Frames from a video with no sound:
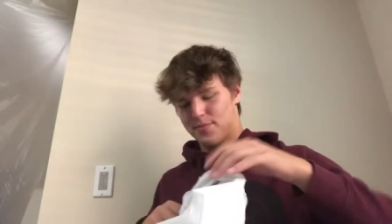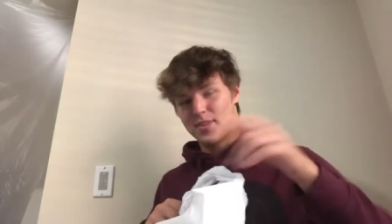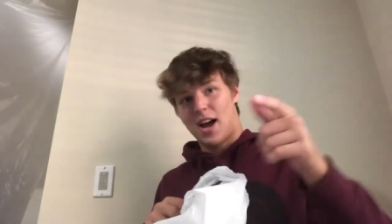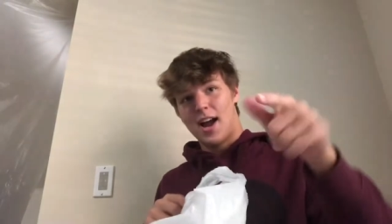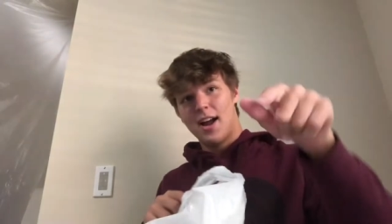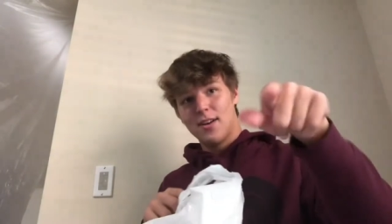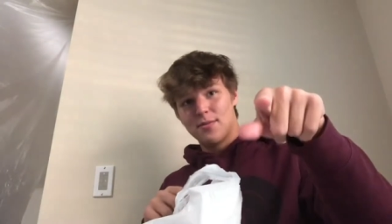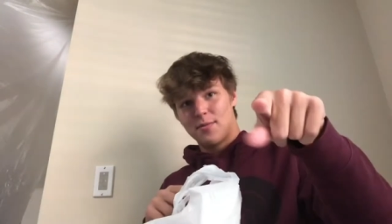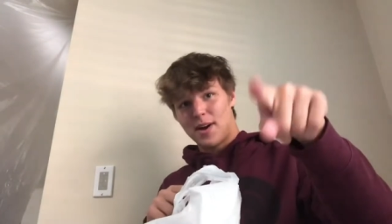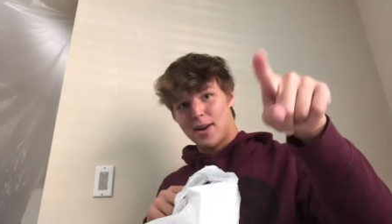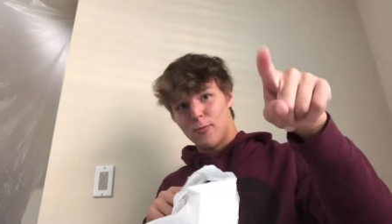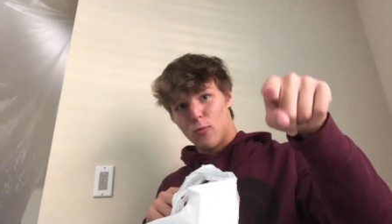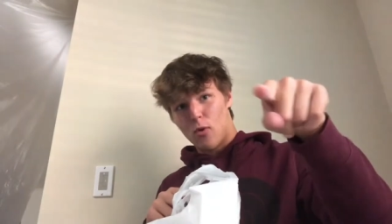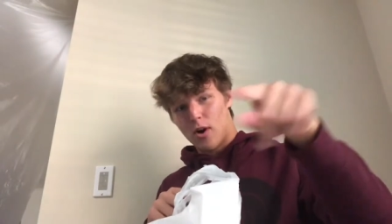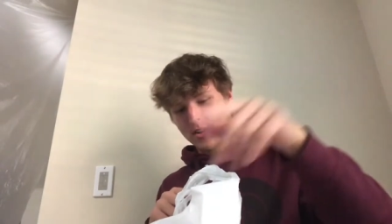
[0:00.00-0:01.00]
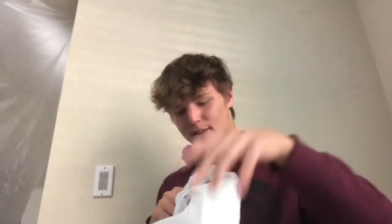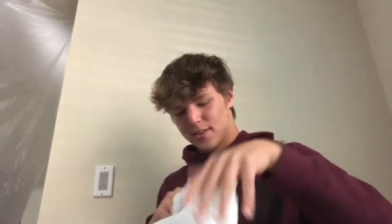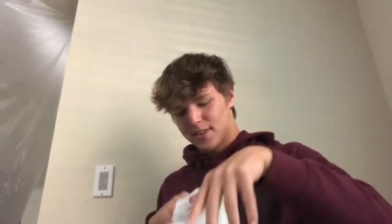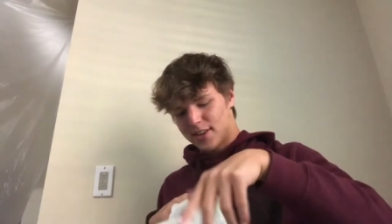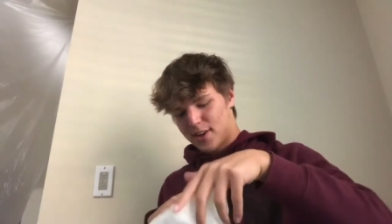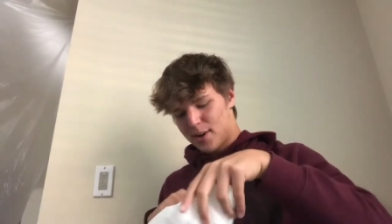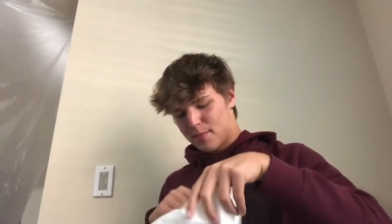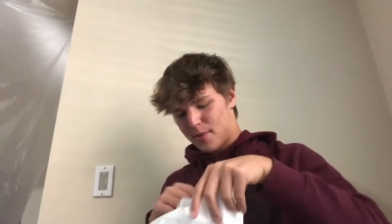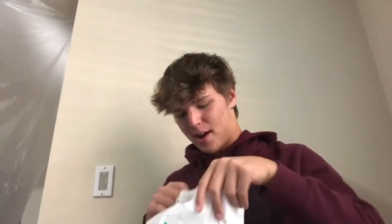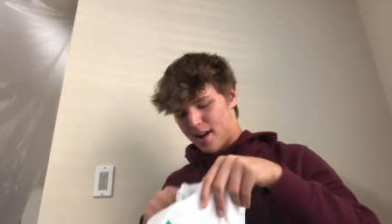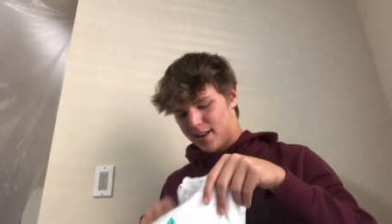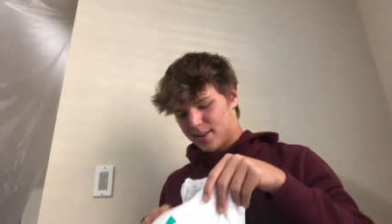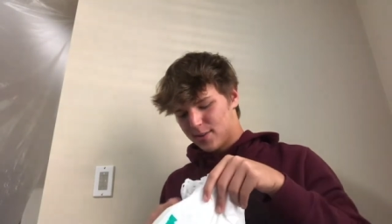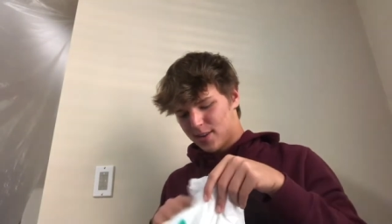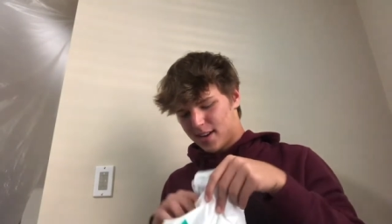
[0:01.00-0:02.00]
I have my water cup
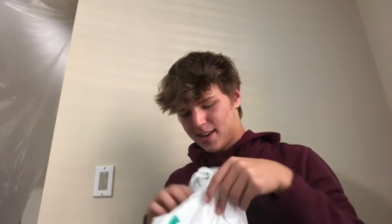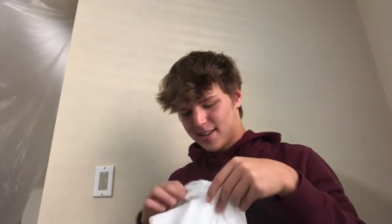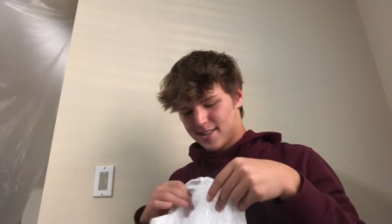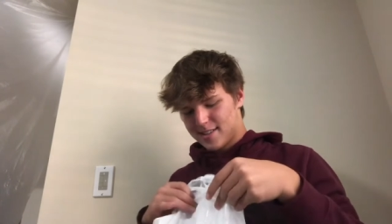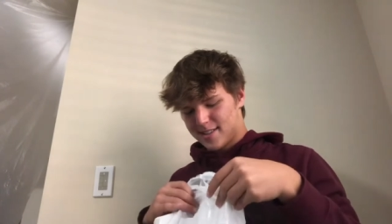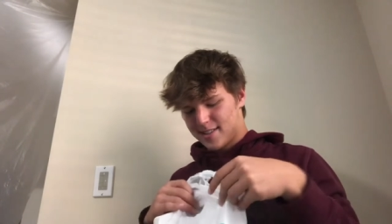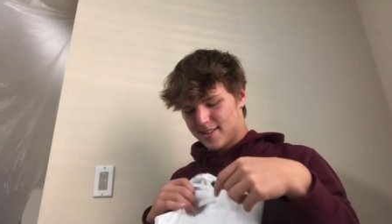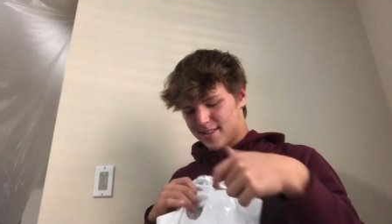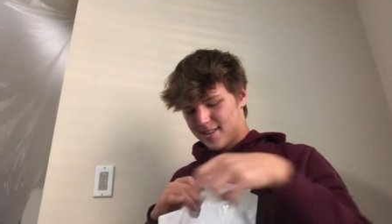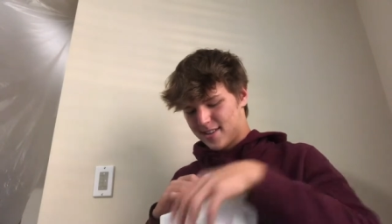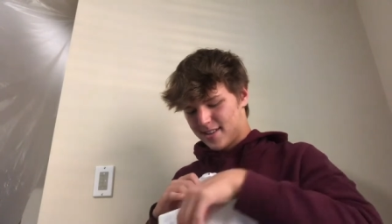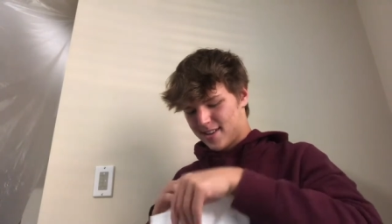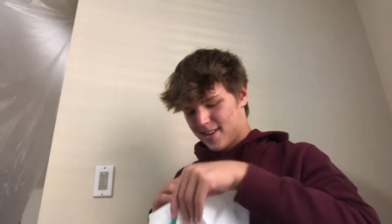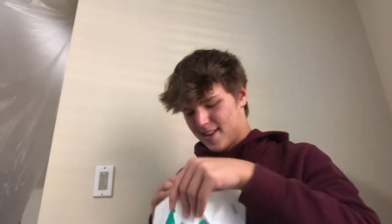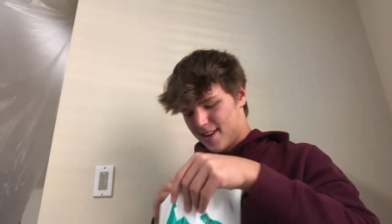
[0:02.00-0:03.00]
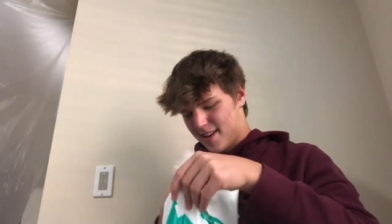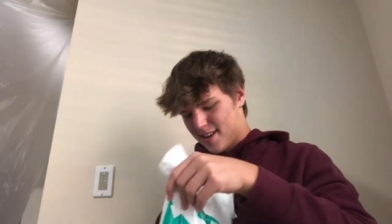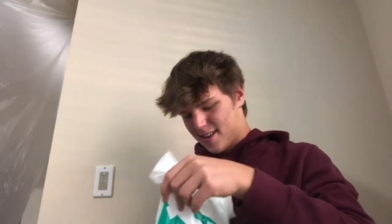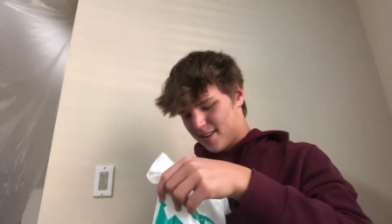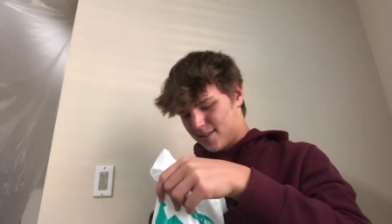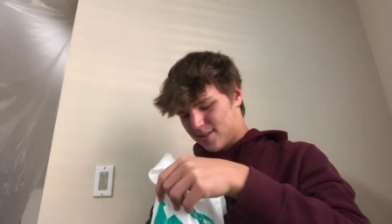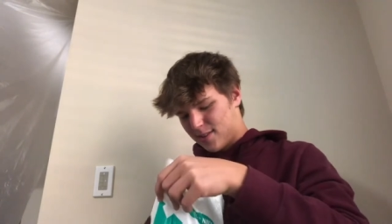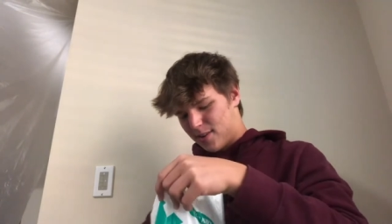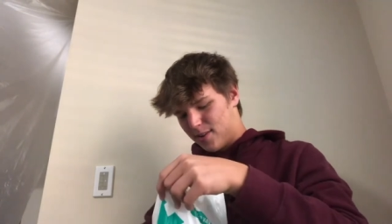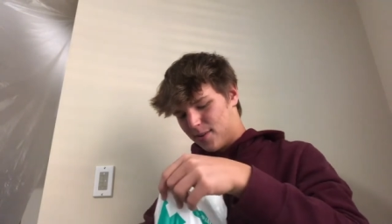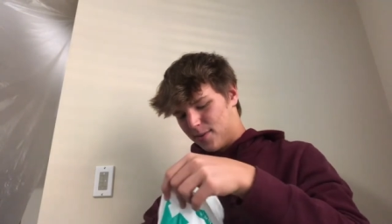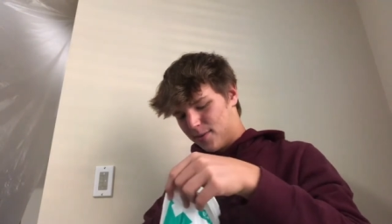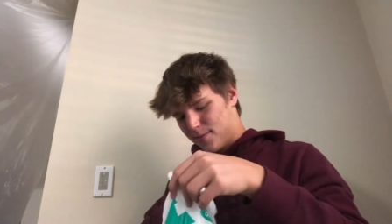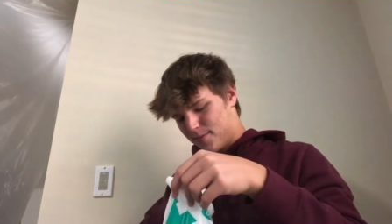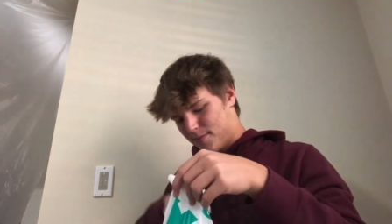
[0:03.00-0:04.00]
behind you guys.
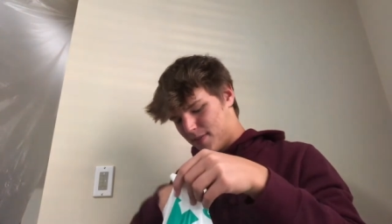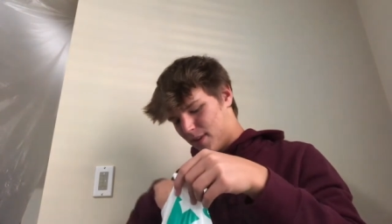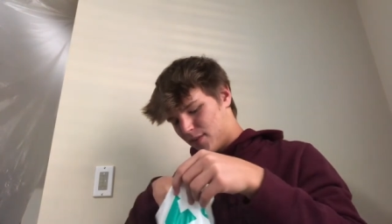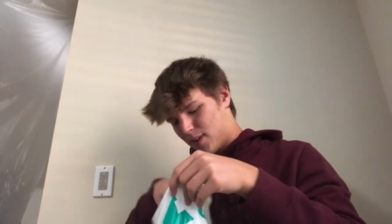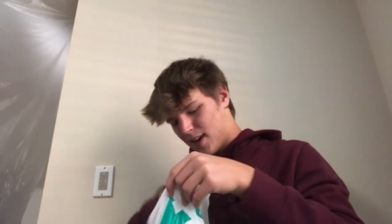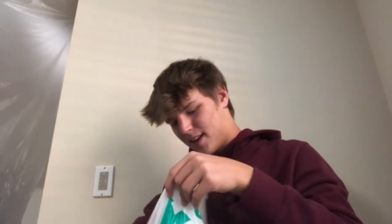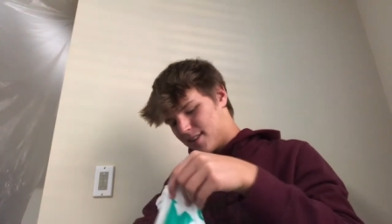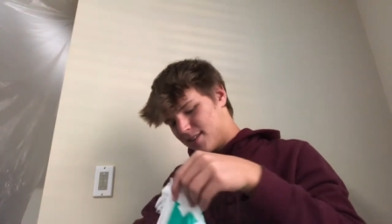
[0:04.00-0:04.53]
So if you guys